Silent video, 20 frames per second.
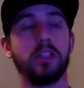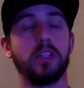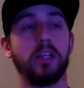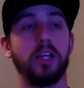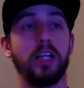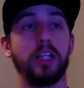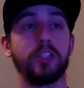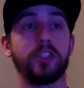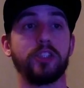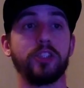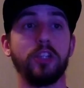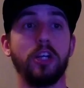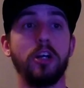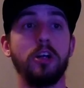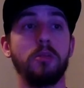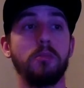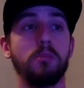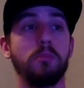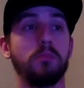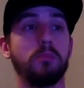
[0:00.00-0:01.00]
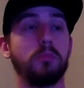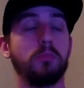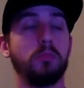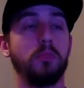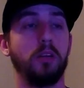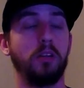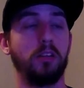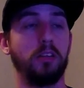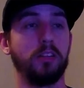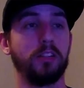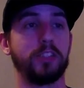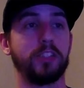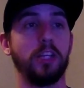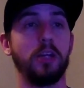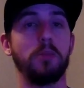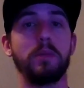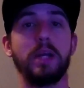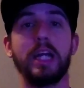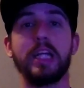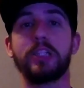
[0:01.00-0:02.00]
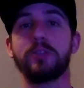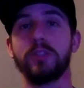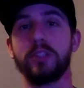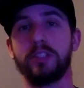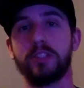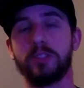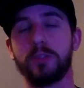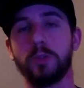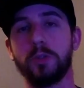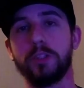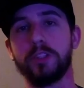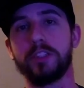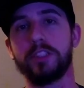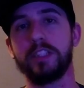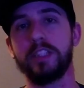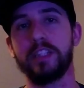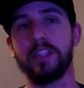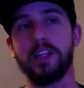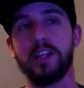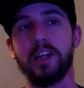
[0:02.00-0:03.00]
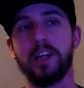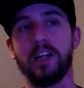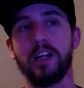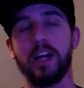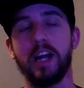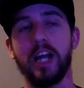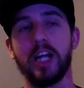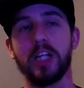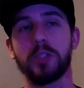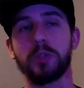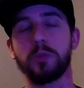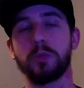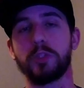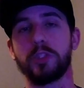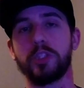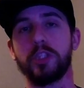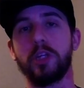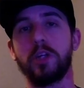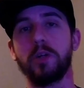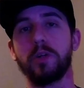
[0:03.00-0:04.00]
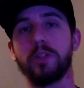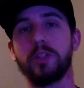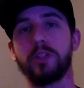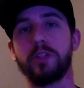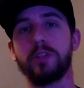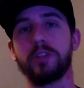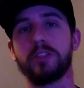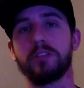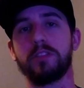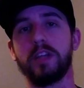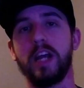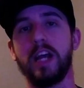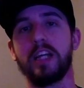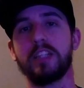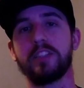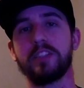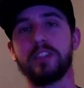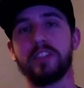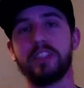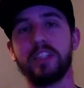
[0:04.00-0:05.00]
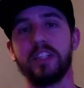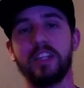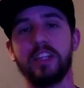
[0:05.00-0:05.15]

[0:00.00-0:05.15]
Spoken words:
and some hatred towards the actual show, the Dukes of Hazzard,